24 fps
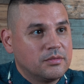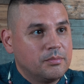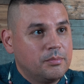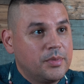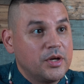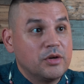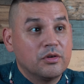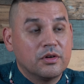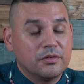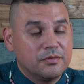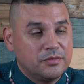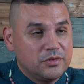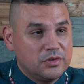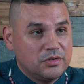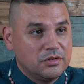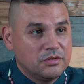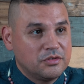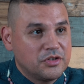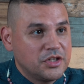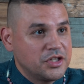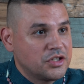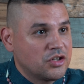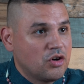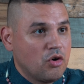beautiful.
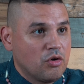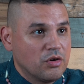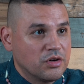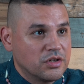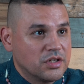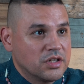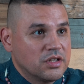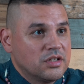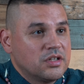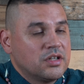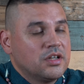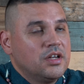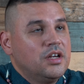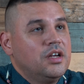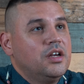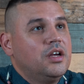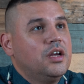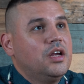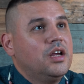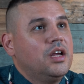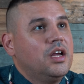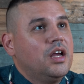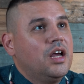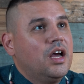She's gorgeous.
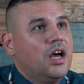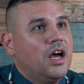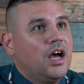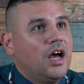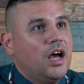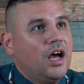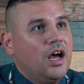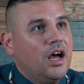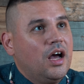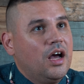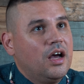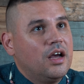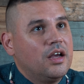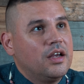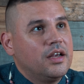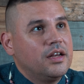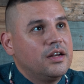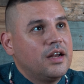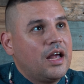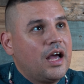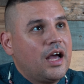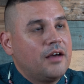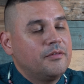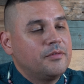
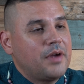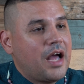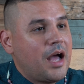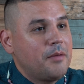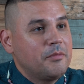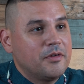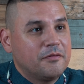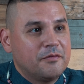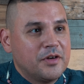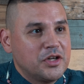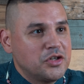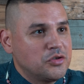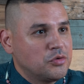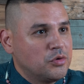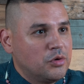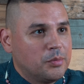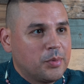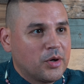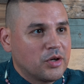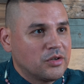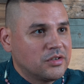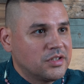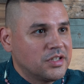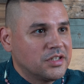And I'm a visual
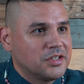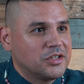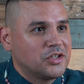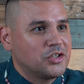person,